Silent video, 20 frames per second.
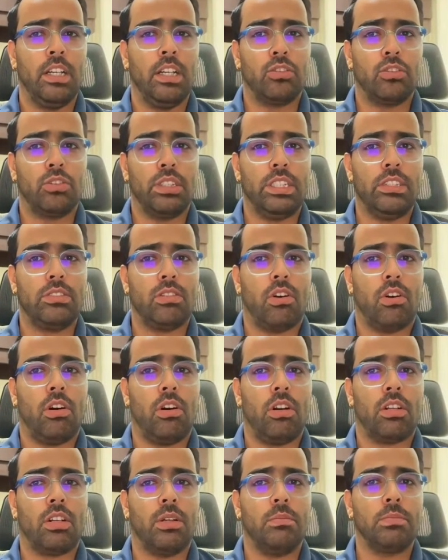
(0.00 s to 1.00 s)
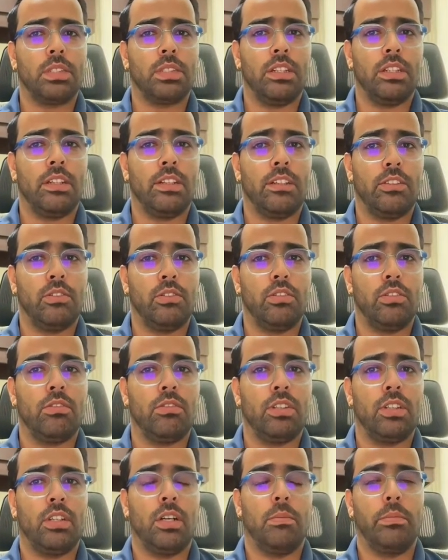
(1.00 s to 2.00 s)
So these all comes under
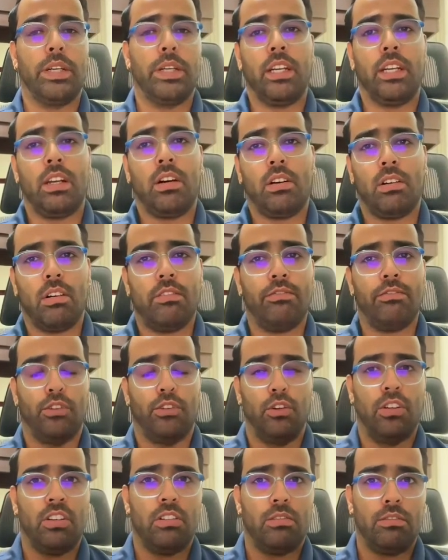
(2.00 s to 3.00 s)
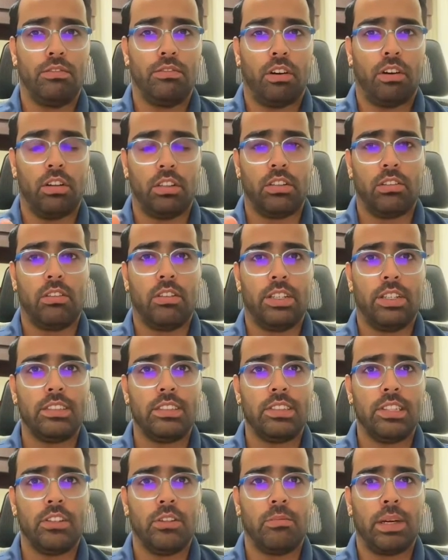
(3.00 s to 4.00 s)
umbrella of fault
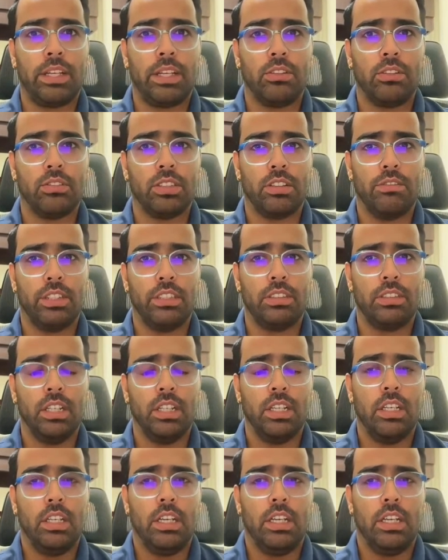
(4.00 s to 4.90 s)
tolerance in your microservice.